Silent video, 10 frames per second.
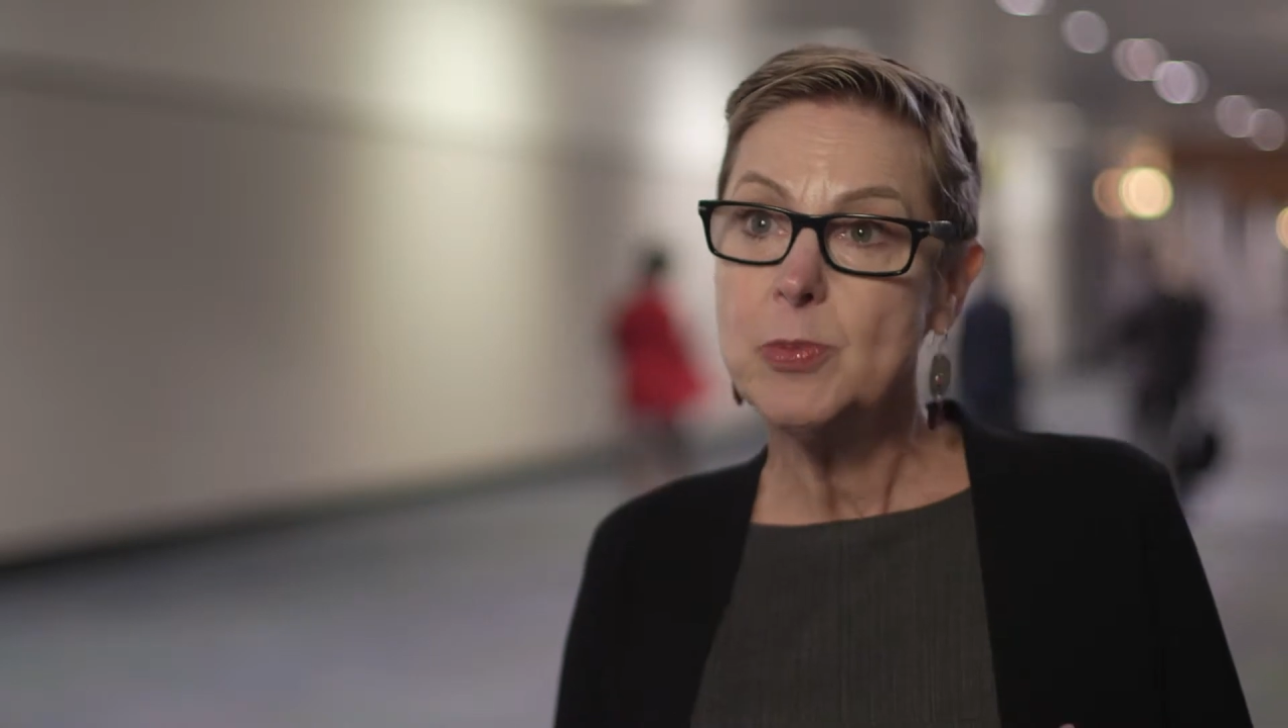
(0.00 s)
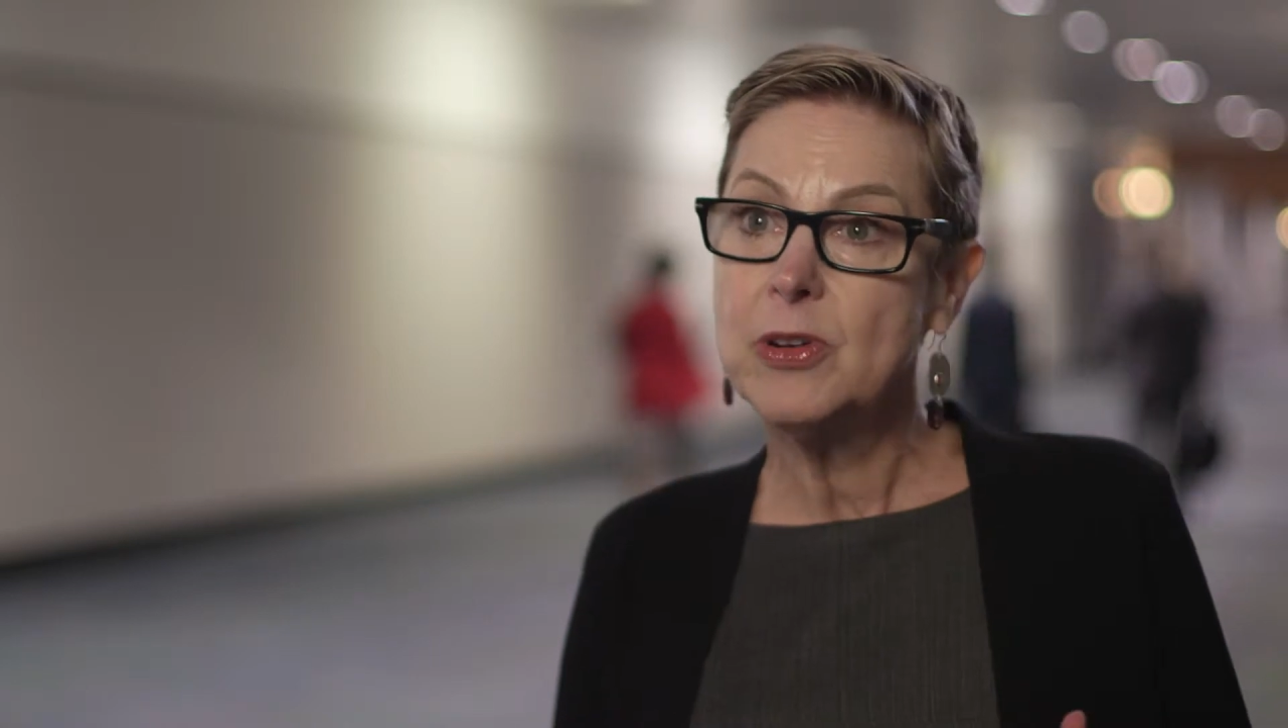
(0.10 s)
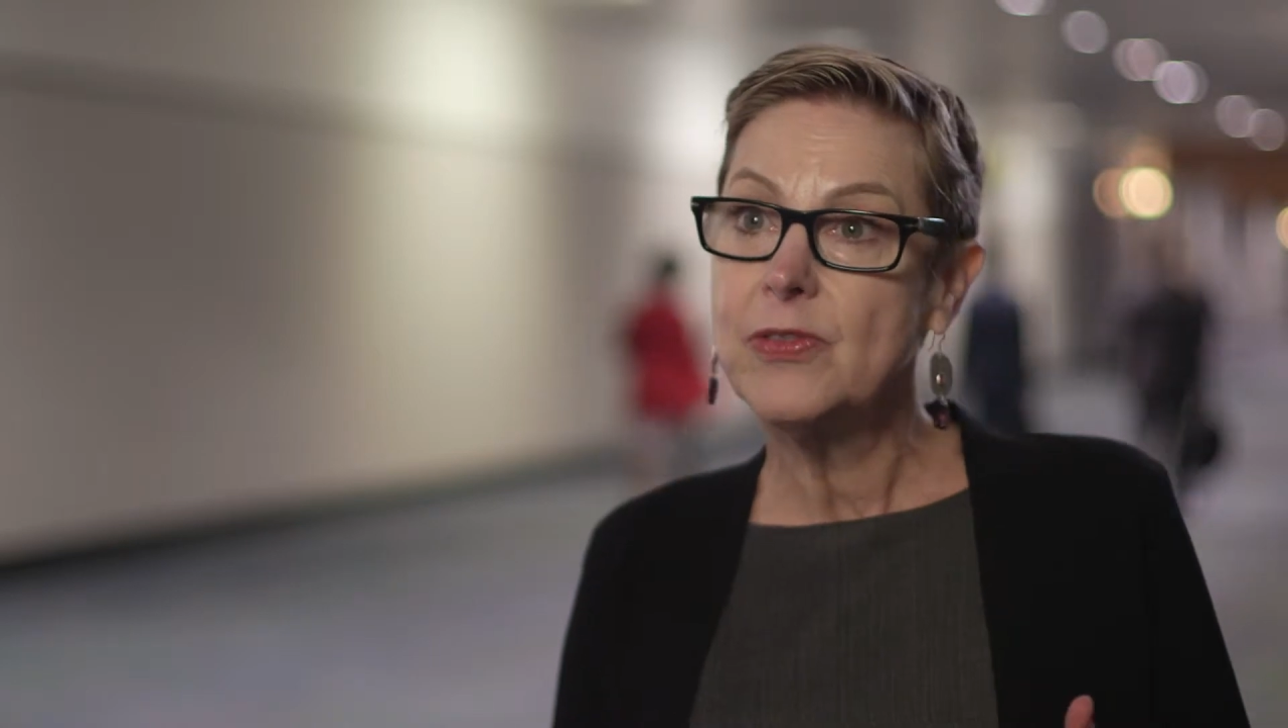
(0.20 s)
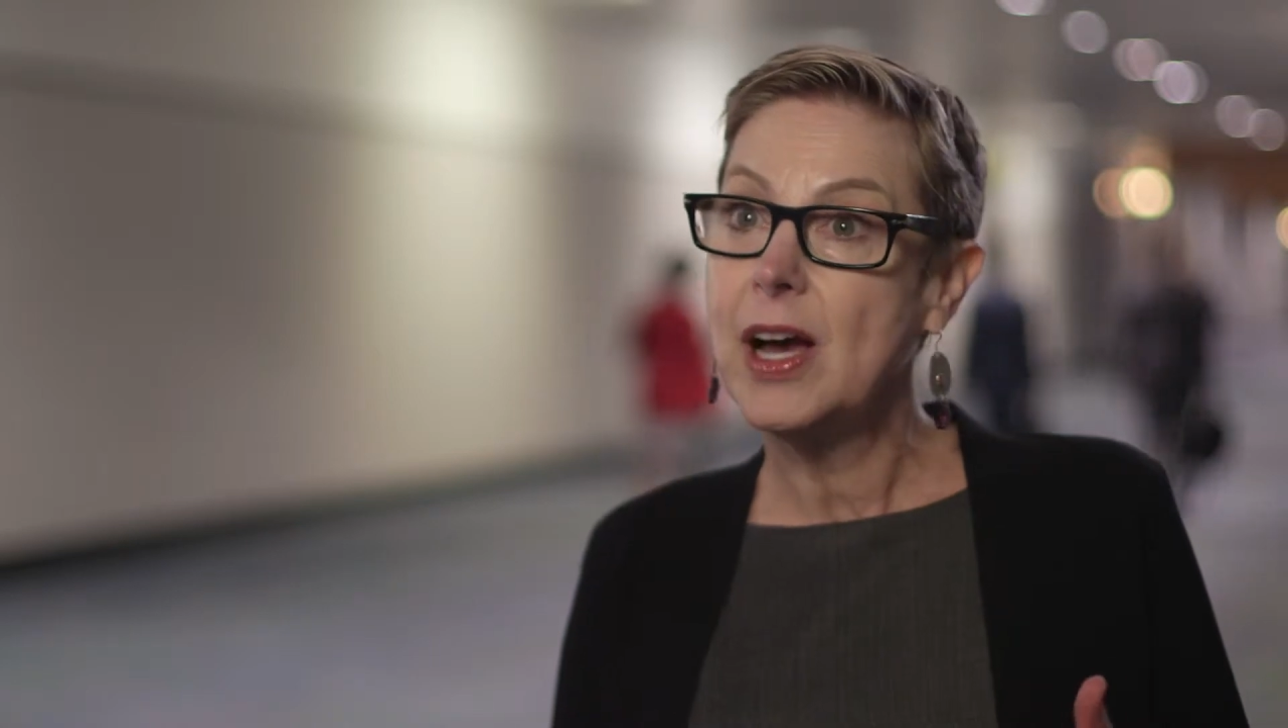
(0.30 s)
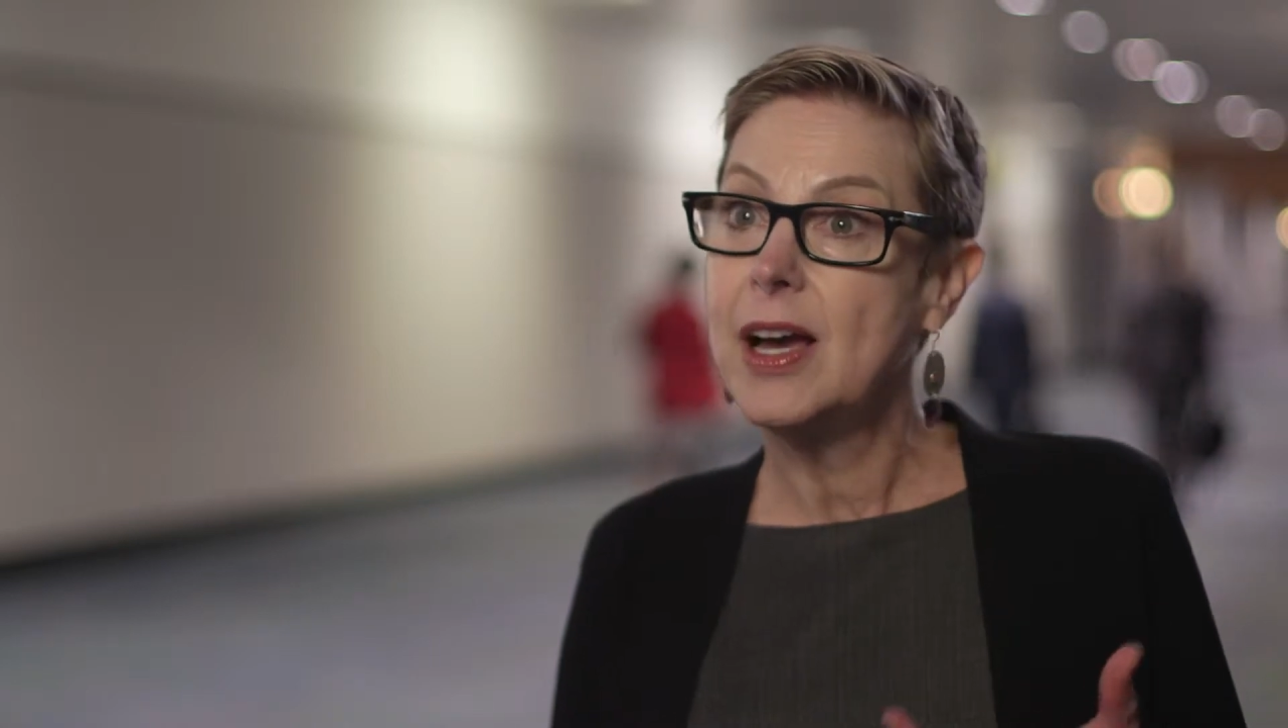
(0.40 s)

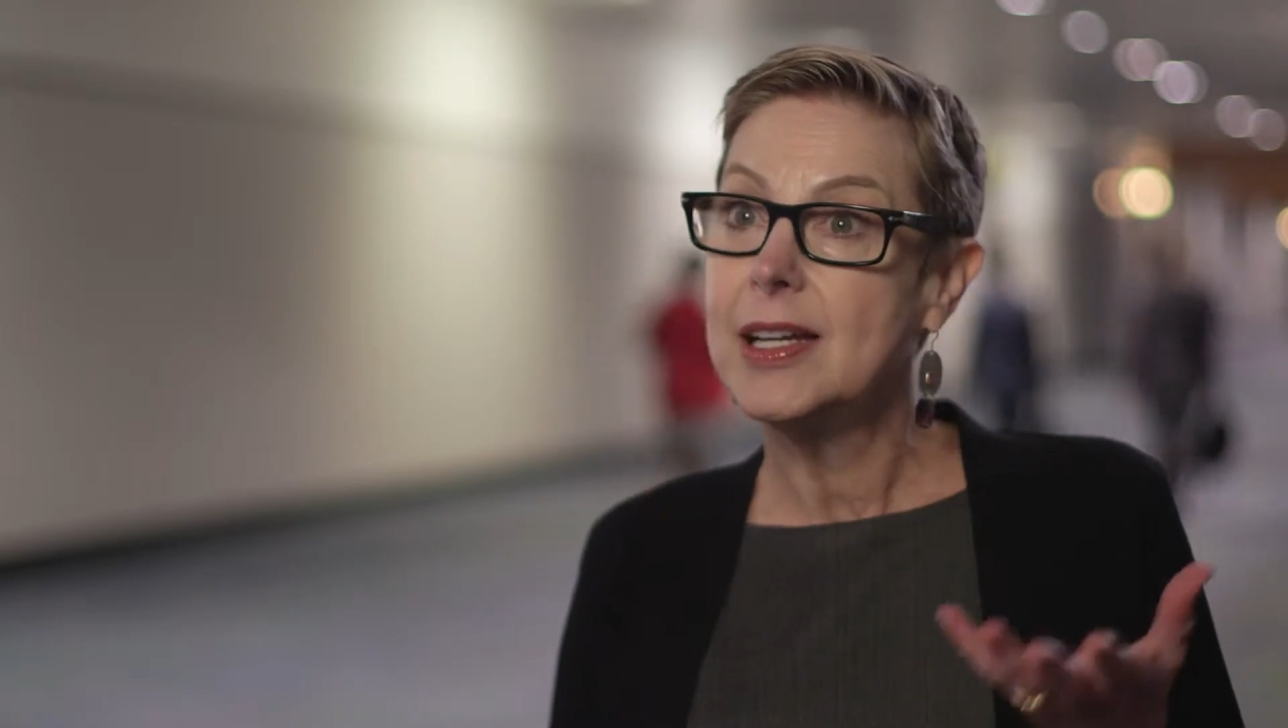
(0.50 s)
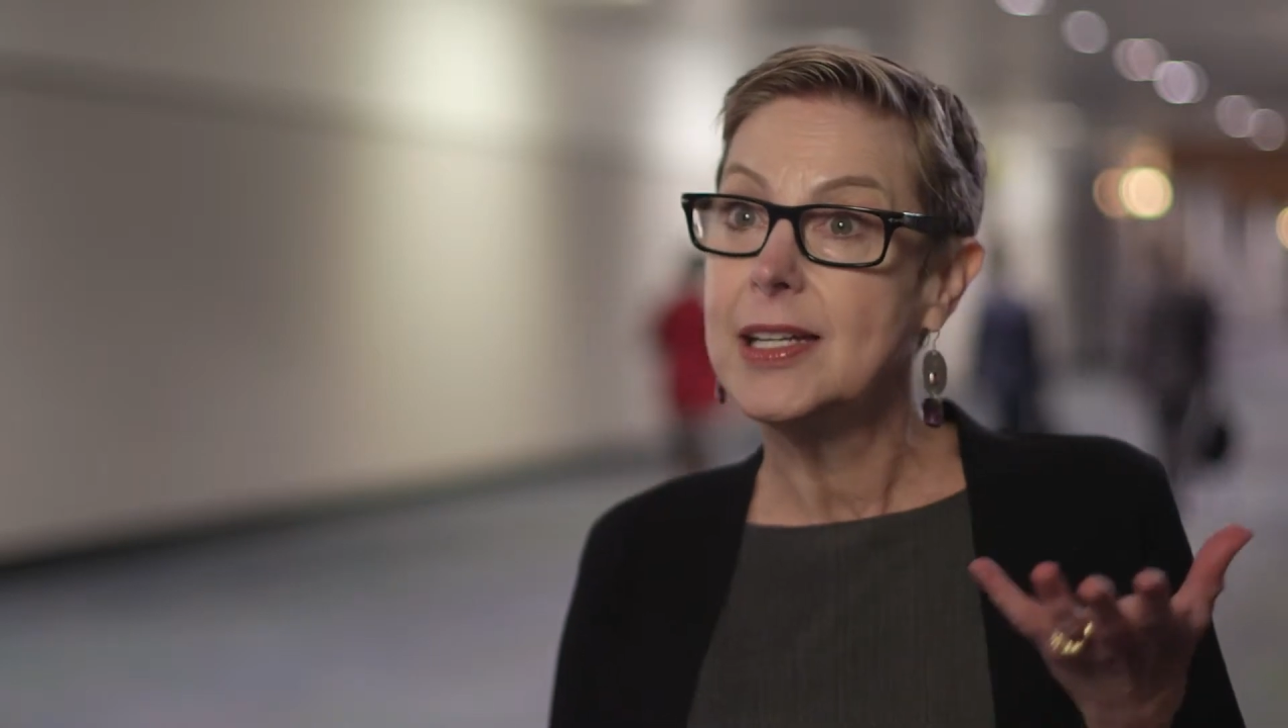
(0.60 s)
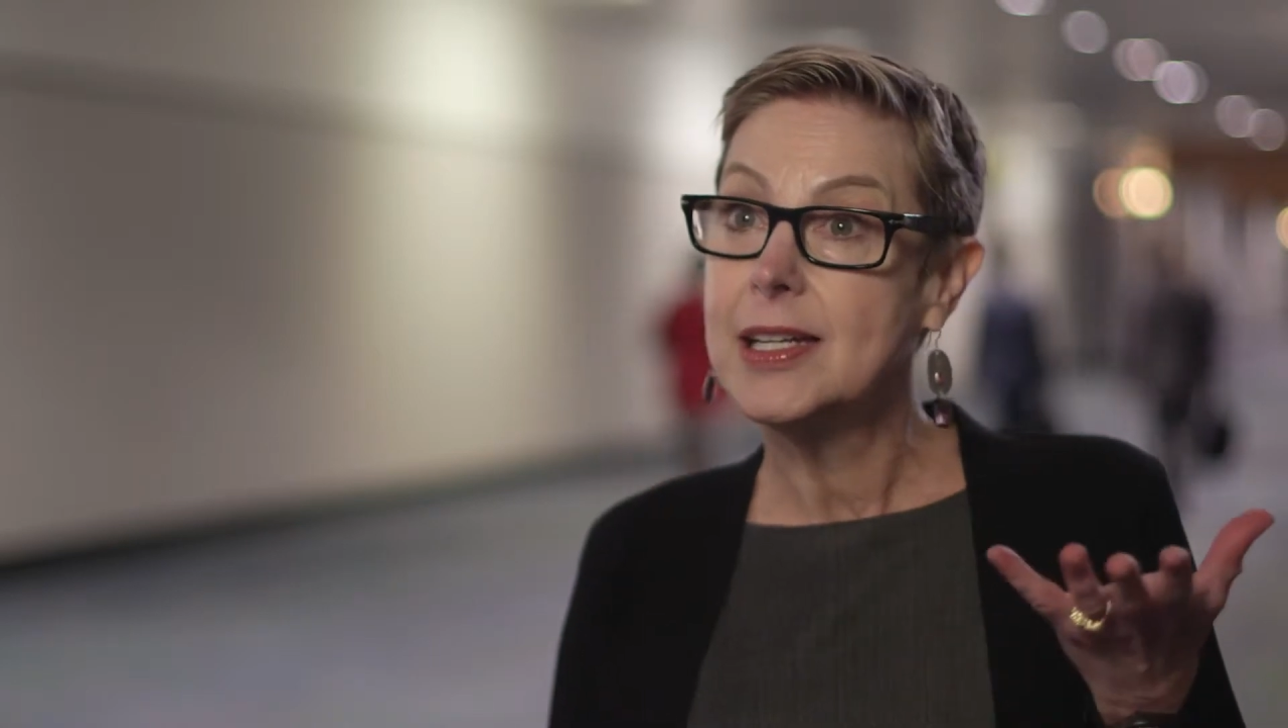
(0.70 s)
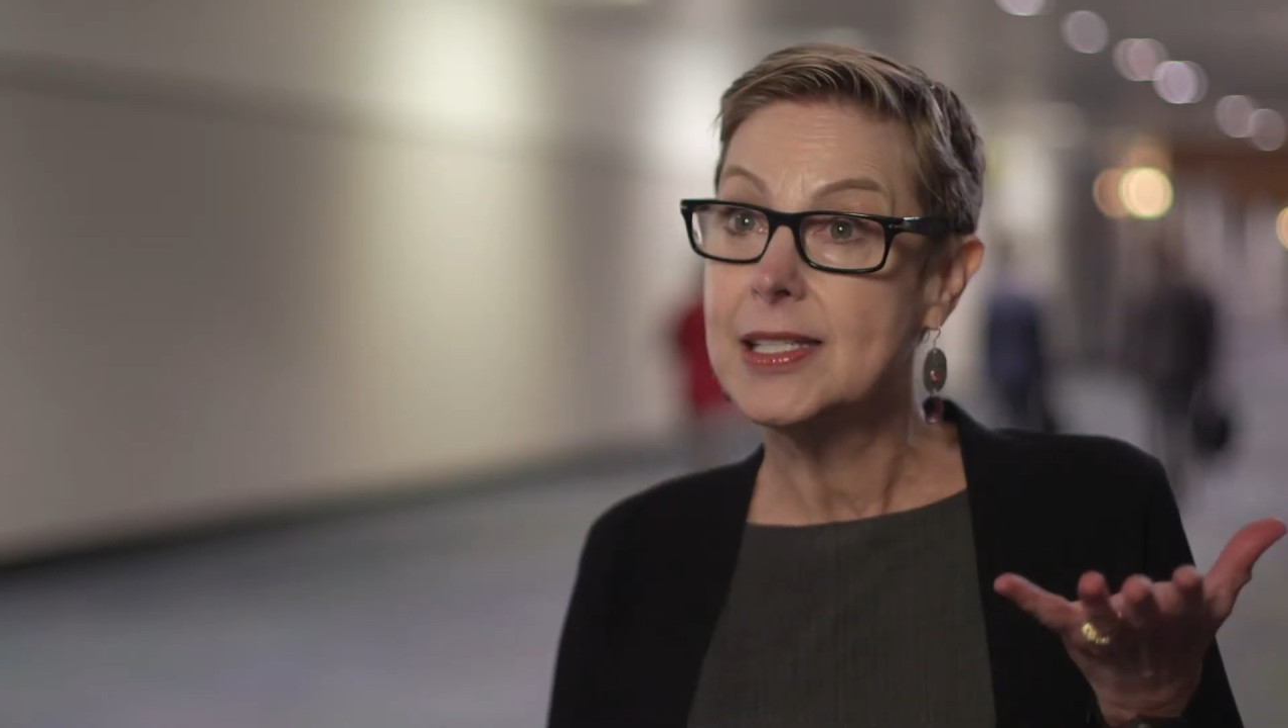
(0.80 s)
provide